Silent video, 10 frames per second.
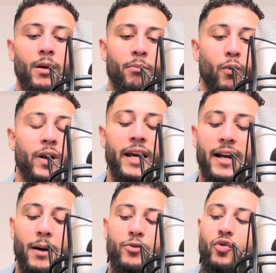But when I
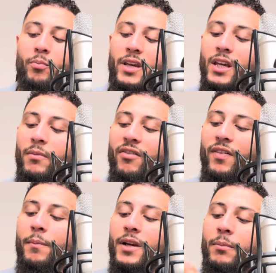come to me, my
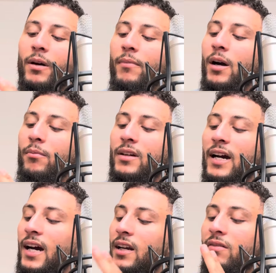family, my mom,
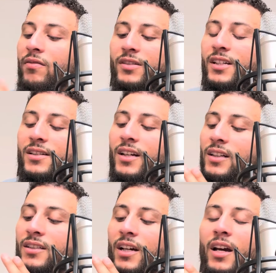dad,
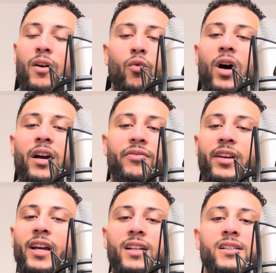sisters, wife,
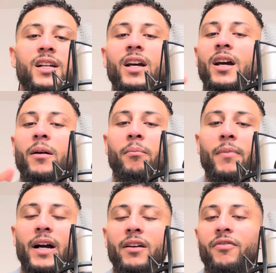kids,
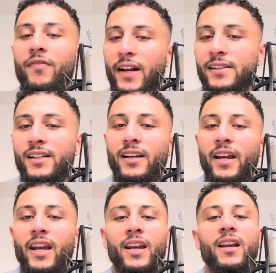my friends in
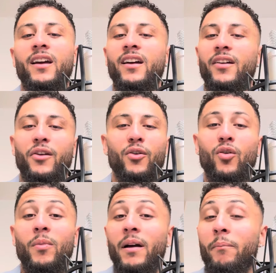need, you know,
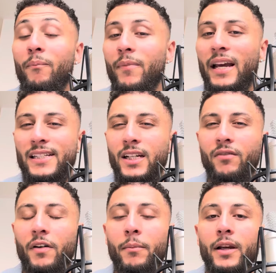my extended
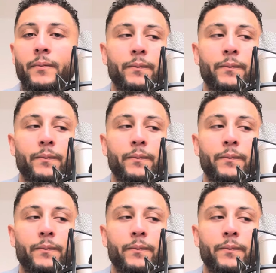family,